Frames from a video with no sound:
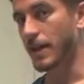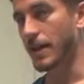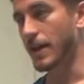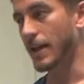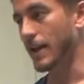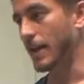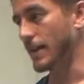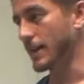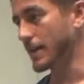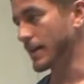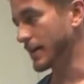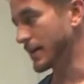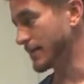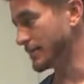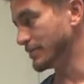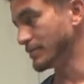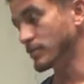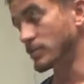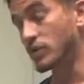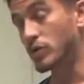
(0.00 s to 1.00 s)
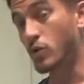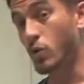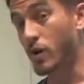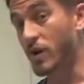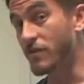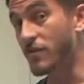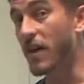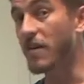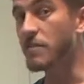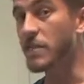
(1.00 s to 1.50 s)
and
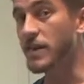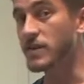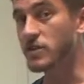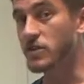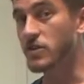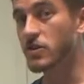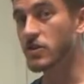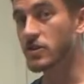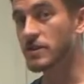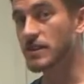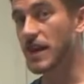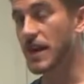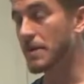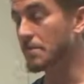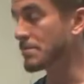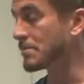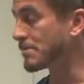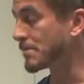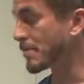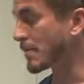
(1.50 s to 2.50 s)
25 minutes cook time.